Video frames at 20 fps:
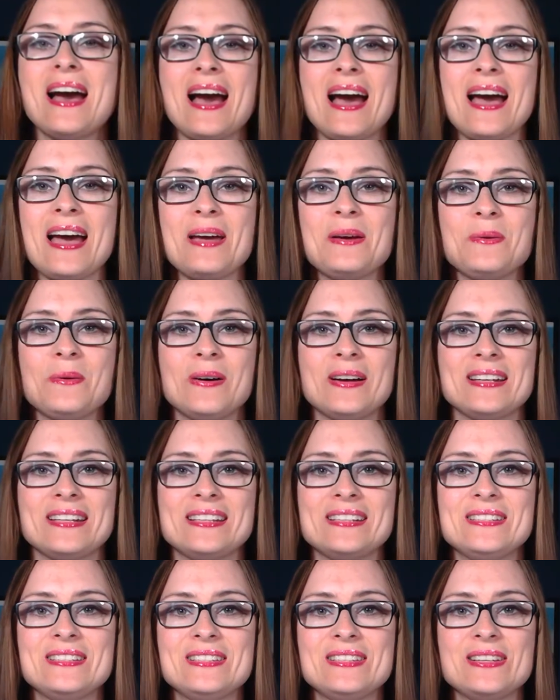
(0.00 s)
I
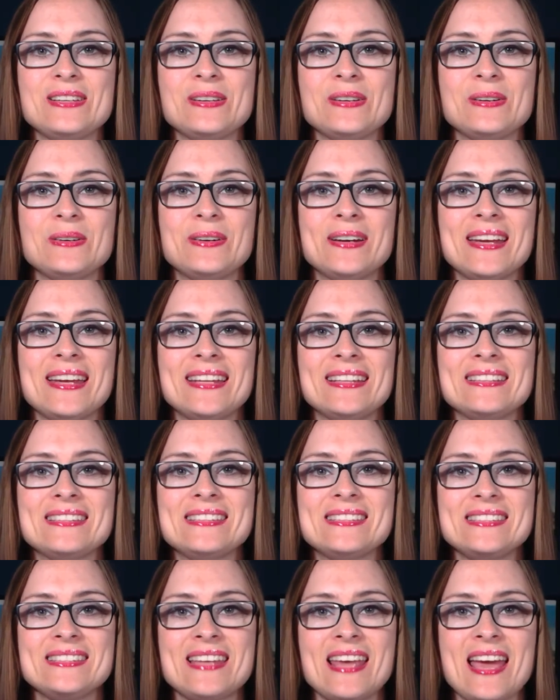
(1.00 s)
wanted to
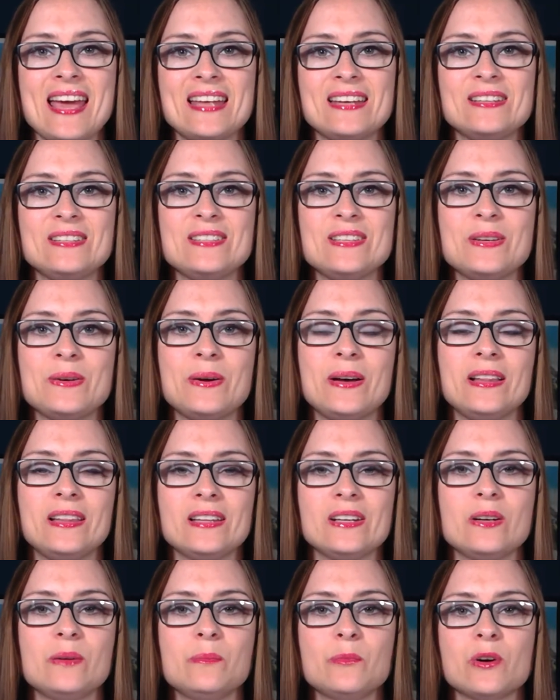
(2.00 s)
instead do a
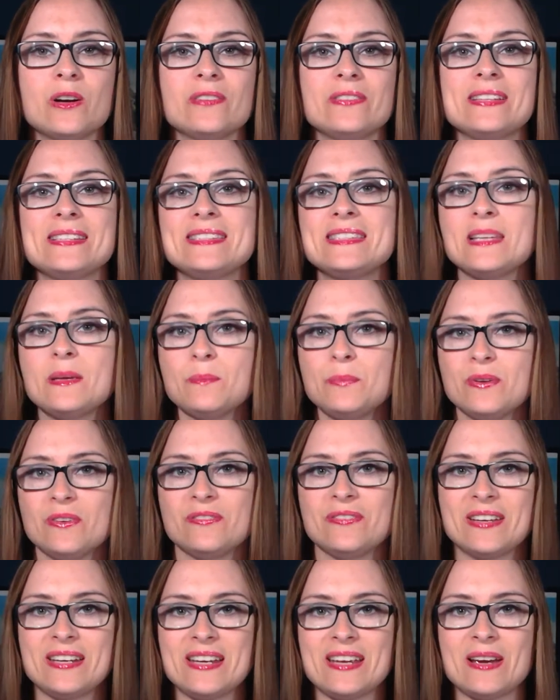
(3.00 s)
little more of a simple
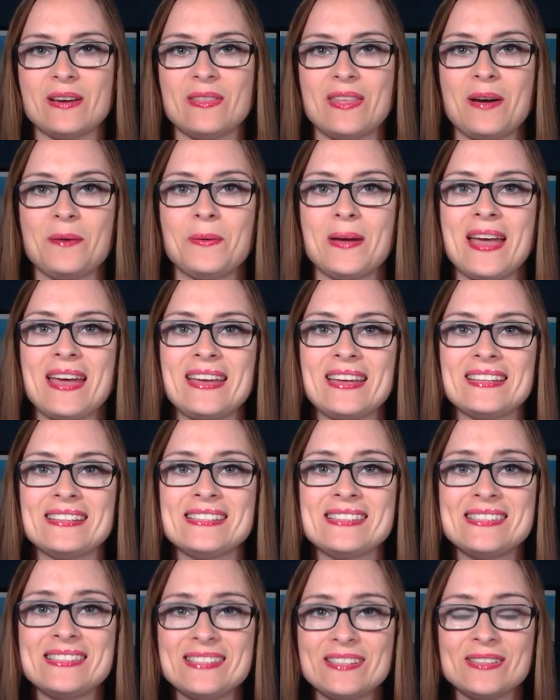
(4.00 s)
video. That way I
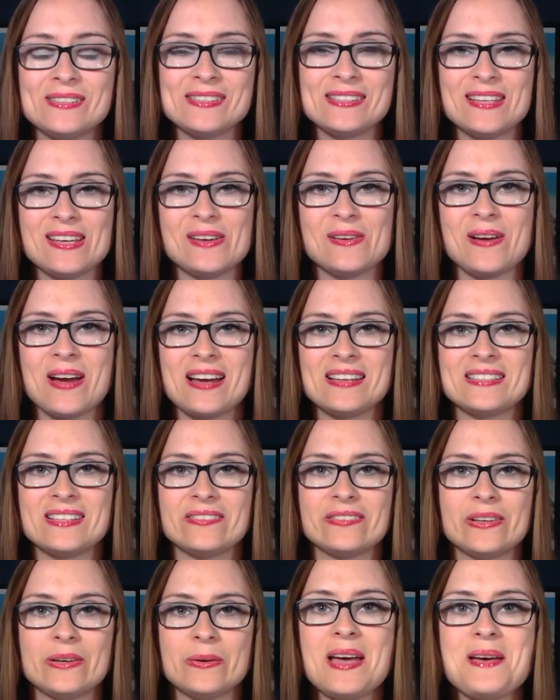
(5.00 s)
can still see you guys
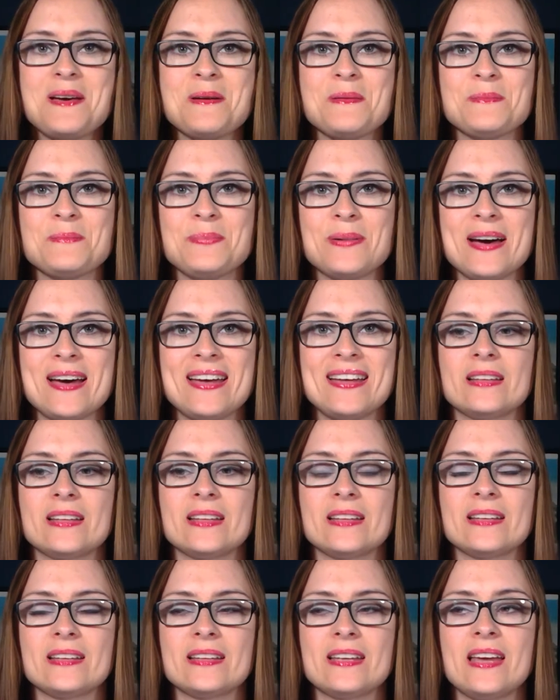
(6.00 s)
every week, but
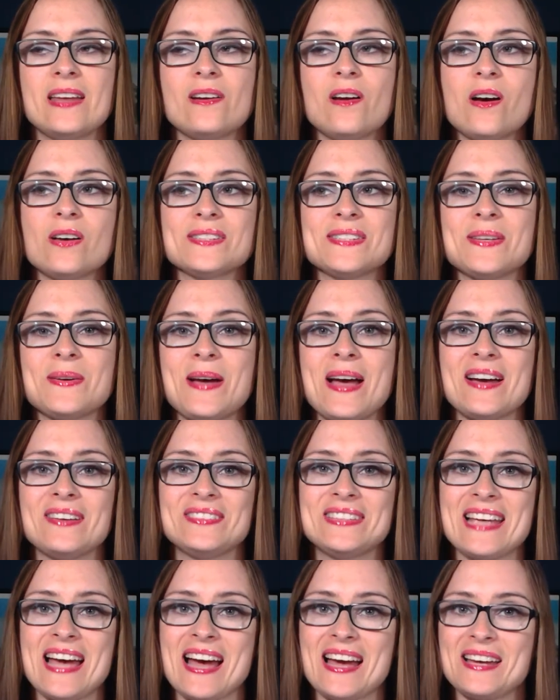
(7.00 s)
can also
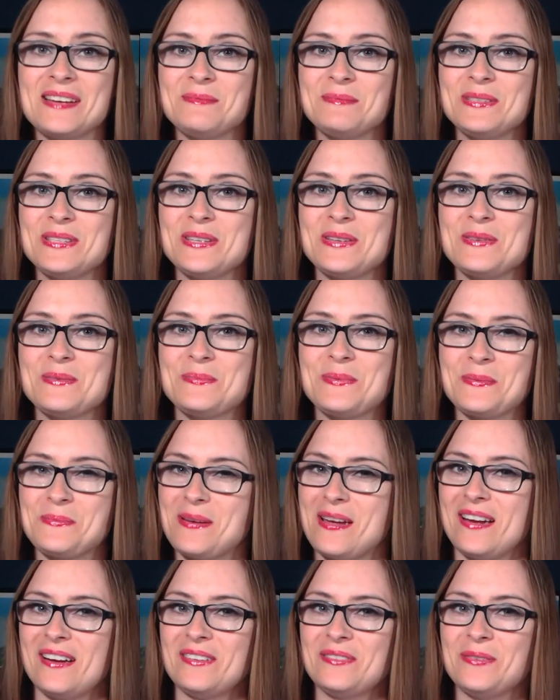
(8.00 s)
have time to
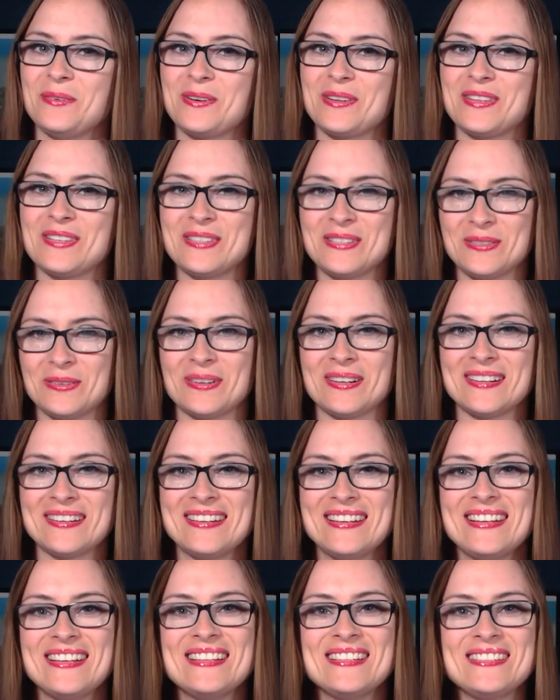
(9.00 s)
prepare for the store.
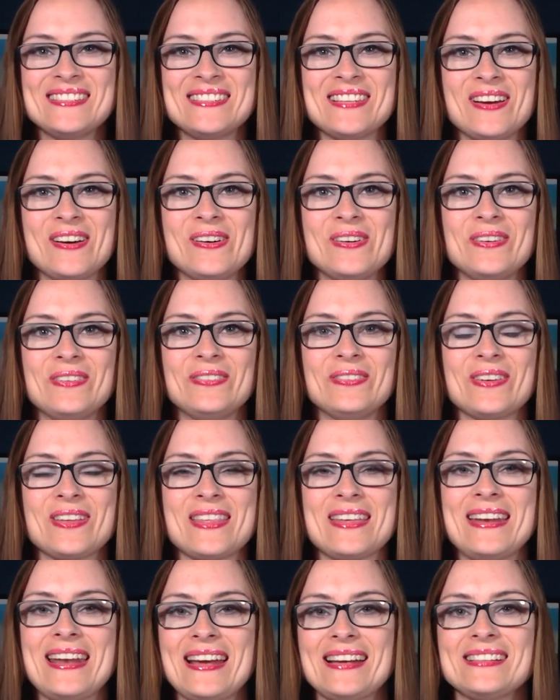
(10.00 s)
So for the
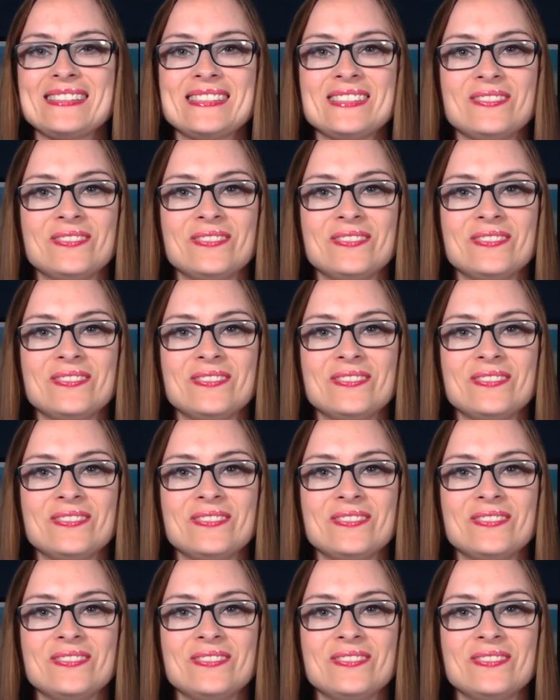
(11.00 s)
next